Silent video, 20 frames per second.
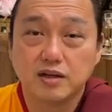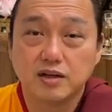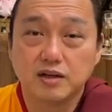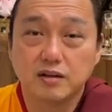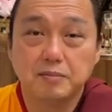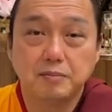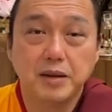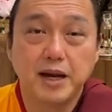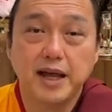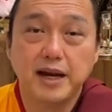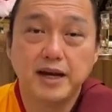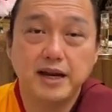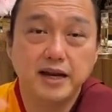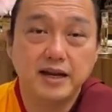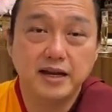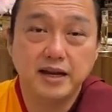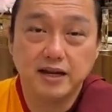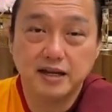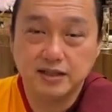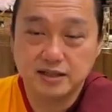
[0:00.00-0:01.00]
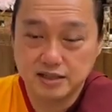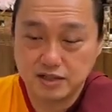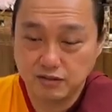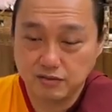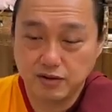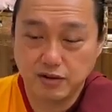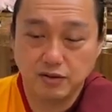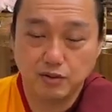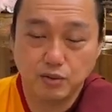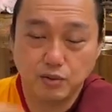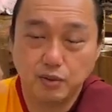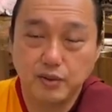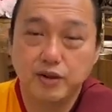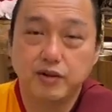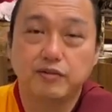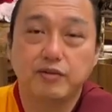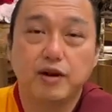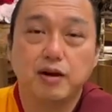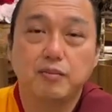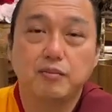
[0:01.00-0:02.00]
the planet that's going
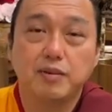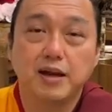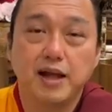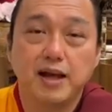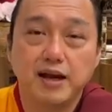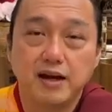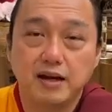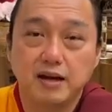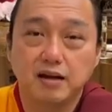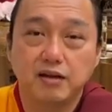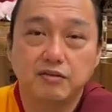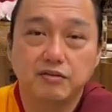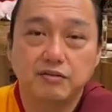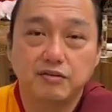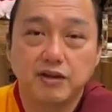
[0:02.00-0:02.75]
around planet Earth